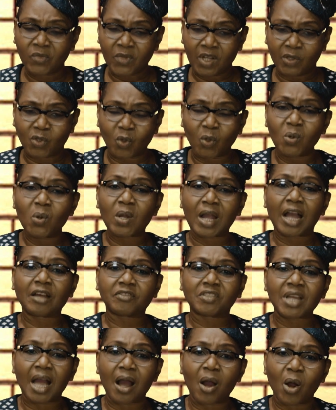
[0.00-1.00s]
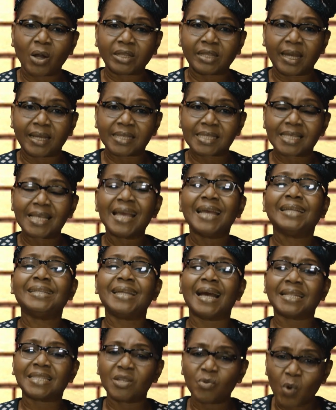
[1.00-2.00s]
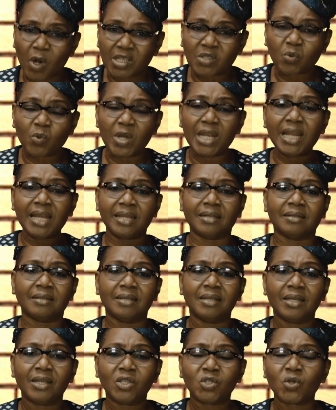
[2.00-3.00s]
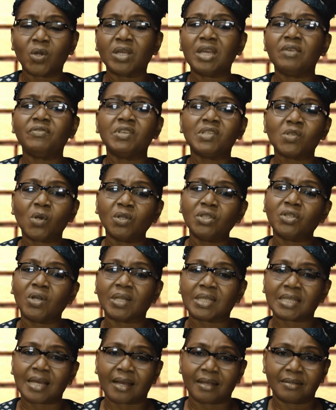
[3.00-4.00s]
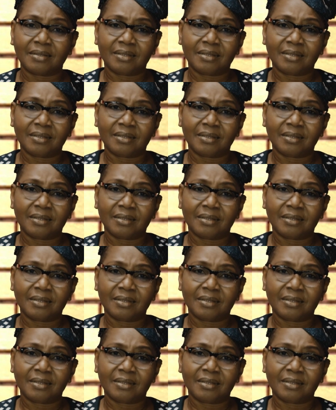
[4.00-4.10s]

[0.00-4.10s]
to look after others that he was willing to give his own daughter